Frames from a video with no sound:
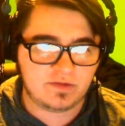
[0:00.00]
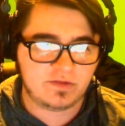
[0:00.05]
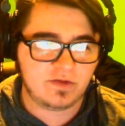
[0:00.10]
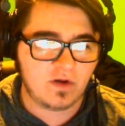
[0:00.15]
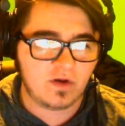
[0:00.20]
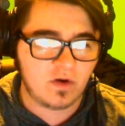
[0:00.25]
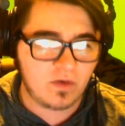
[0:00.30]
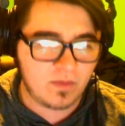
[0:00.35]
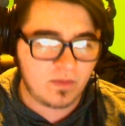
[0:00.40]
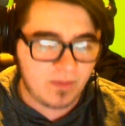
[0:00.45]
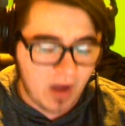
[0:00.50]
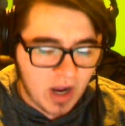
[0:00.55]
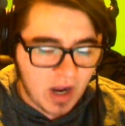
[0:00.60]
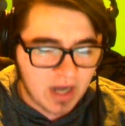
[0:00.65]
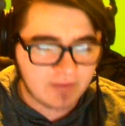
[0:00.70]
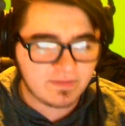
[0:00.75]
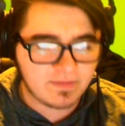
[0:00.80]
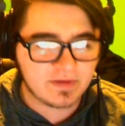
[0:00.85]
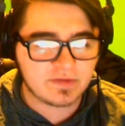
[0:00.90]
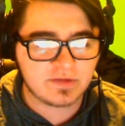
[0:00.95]
So,
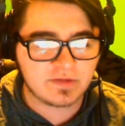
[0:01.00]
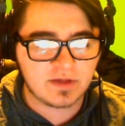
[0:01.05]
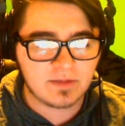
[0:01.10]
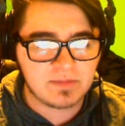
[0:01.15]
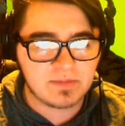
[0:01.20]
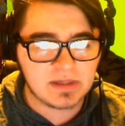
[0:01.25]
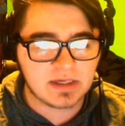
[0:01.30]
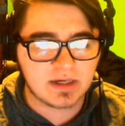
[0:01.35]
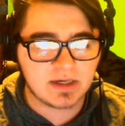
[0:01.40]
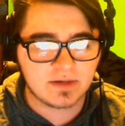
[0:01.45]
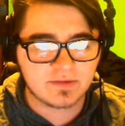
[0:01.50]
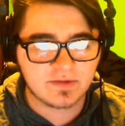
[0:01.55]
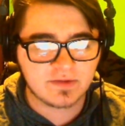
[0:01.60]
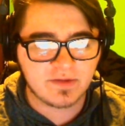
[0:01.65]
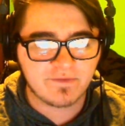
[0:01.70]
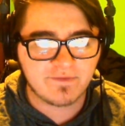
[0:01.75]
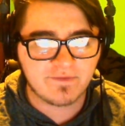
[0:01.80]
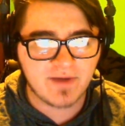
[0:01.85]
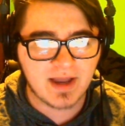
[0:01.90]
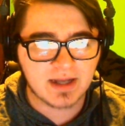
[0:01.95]
obviously, because of
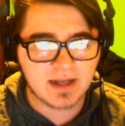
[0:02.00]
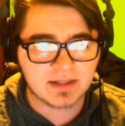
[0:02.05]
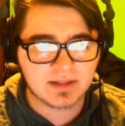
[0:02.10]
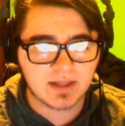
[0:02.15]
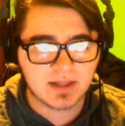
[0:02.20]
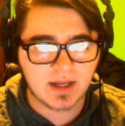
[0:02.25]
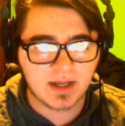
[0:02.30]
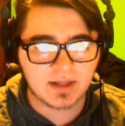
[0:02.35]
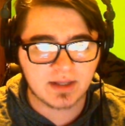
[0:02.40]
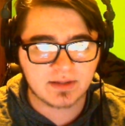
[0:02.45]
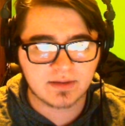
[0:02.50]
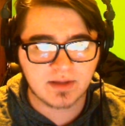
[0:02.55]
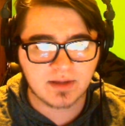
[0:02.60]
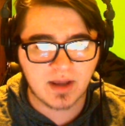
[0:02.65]
the fact that